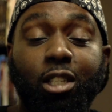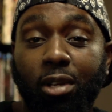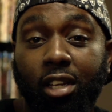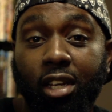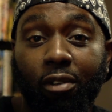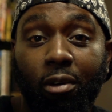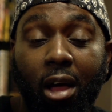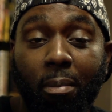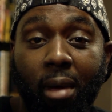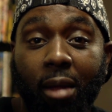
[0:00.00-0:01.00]
can't speak
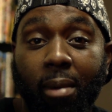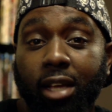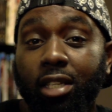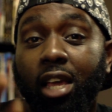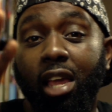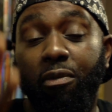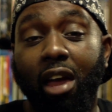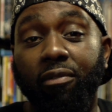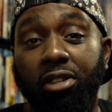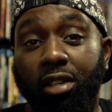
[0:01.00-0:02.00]
enough about Mad Max.
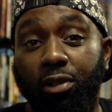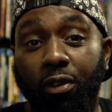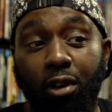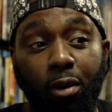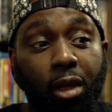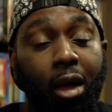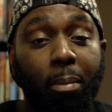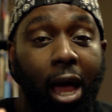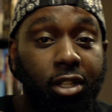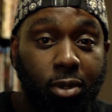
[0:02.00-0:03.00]
If you haven't seen this film,
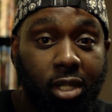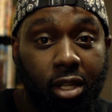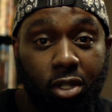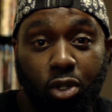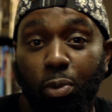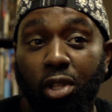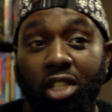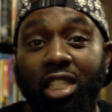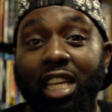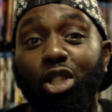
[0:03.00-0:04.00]
buy 2 tickets because you
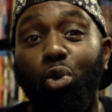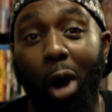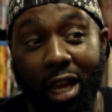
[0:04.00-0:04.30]
really should see it